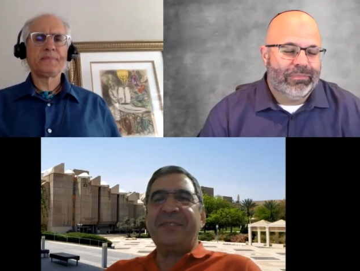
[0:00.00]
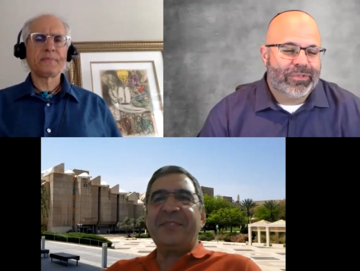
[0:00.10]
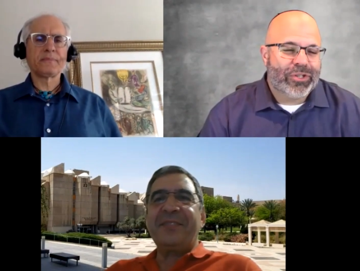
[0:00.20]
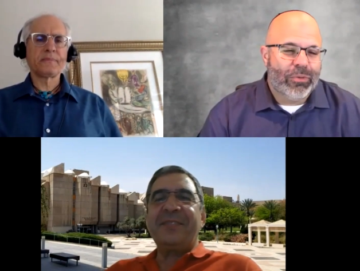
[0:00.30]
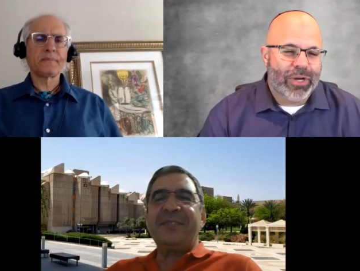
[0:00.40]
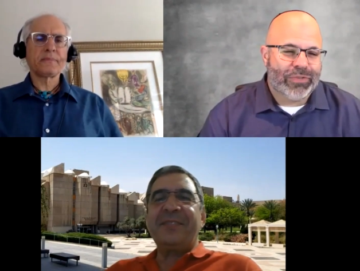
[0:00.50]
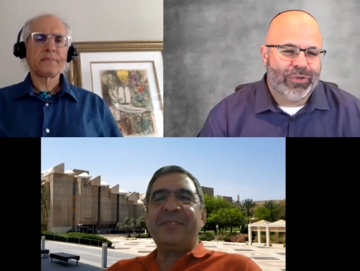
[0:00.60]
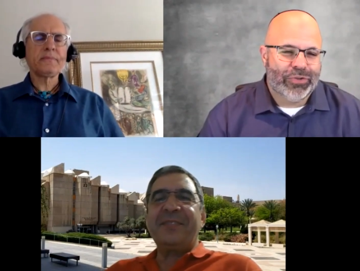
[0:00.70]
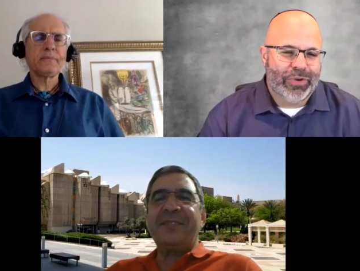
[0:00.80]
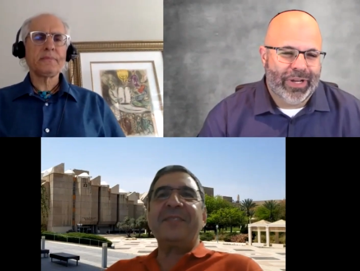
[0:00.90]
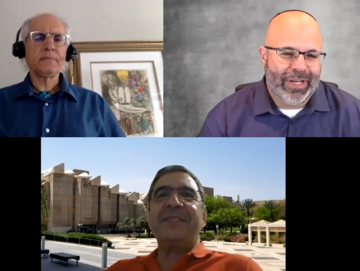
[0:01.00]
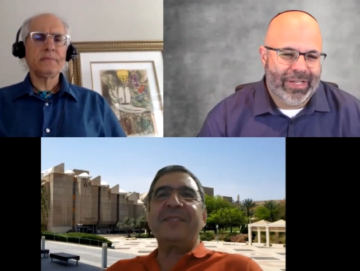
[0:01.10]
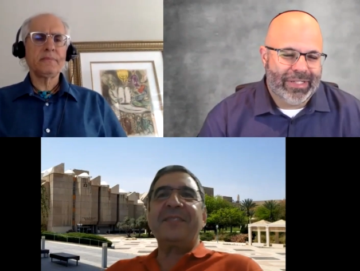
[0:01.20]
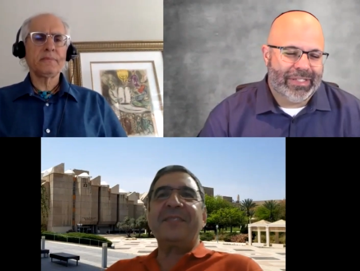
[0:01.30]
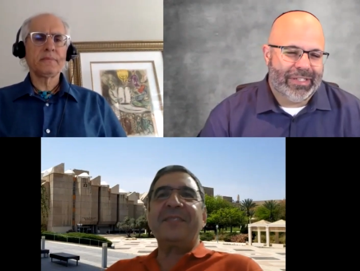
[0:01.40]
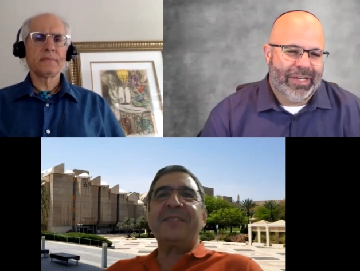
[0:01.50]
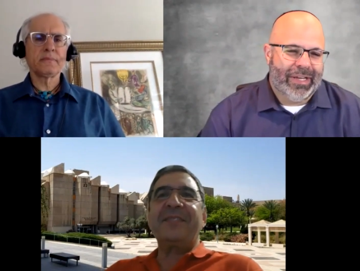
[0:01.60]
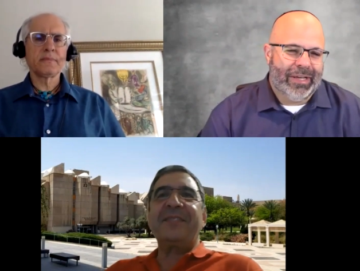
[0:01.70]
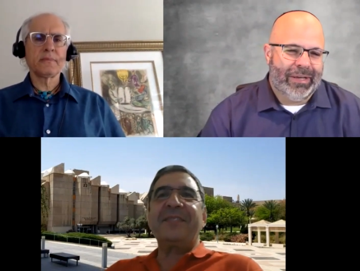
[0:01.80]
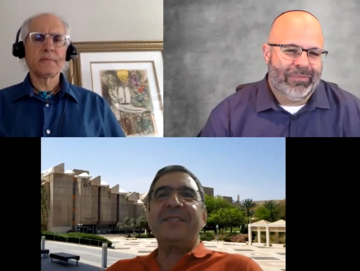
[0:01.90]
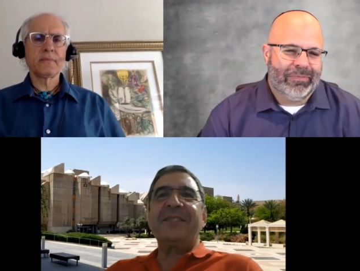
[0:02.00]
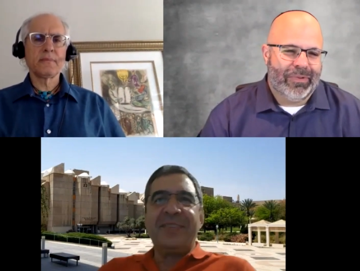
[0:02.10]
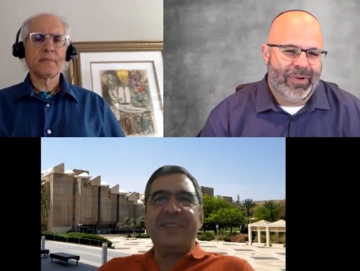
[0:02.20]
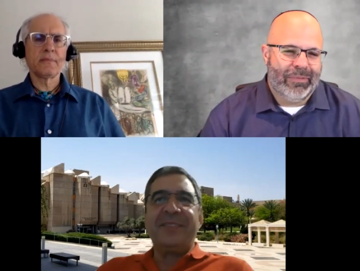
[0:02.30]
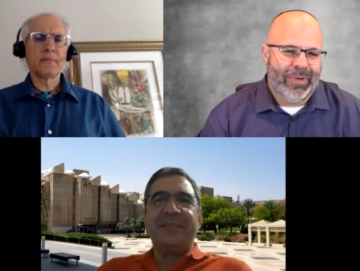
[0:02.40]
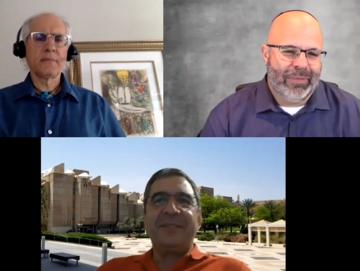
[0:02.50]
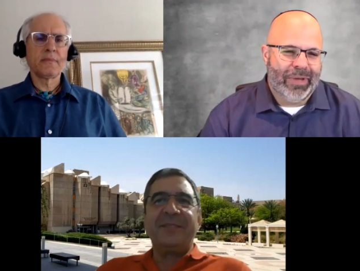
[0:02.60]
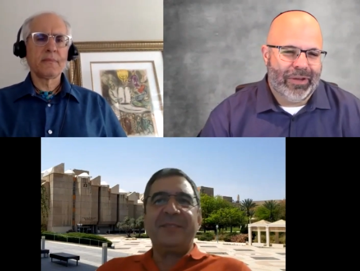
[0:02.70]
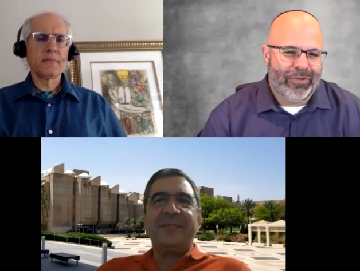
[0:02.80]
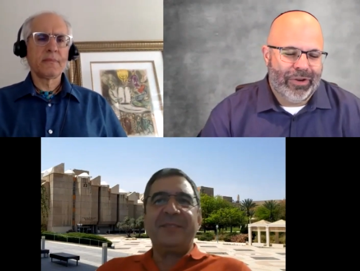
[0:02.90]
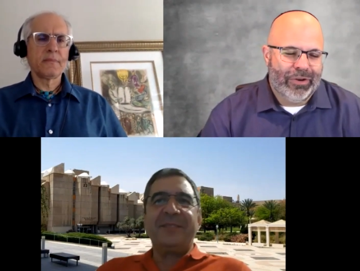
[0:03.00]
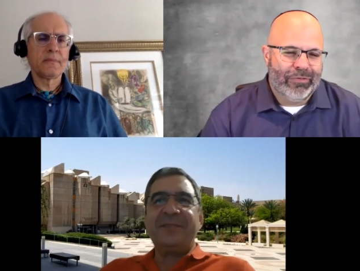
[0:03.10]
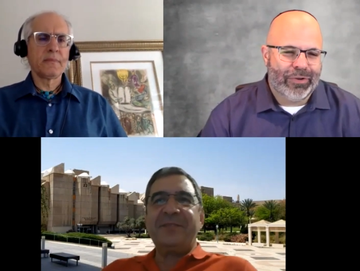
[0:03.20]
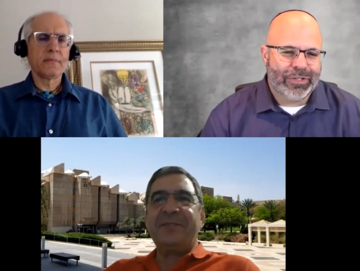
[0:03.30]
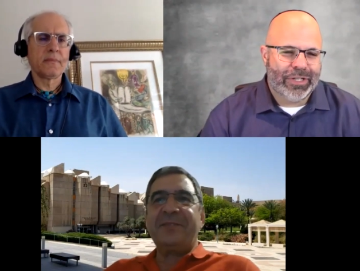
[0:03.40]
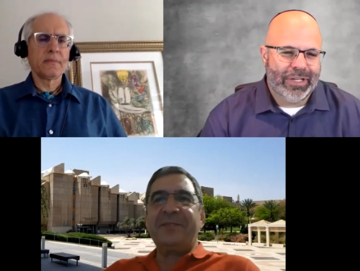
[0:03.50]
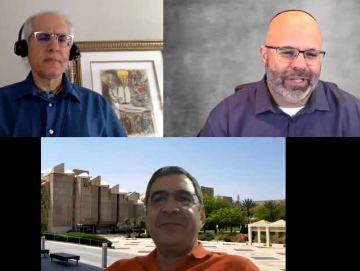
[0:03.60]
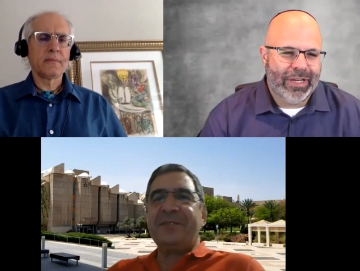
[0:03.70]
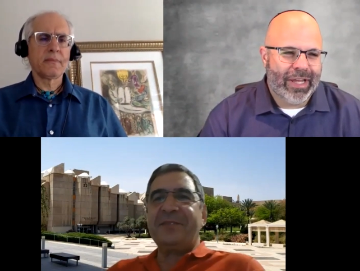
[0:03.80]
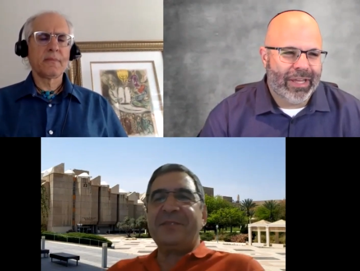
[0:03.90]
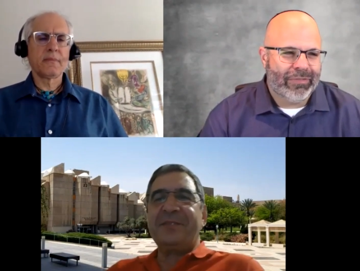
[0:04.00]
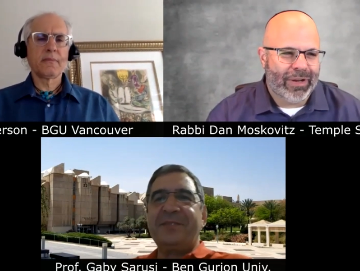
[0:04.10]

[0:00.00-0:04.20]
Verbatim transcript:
Speaker 1: so much for joining us uh, from uh, Ben Gurion University in the Negev.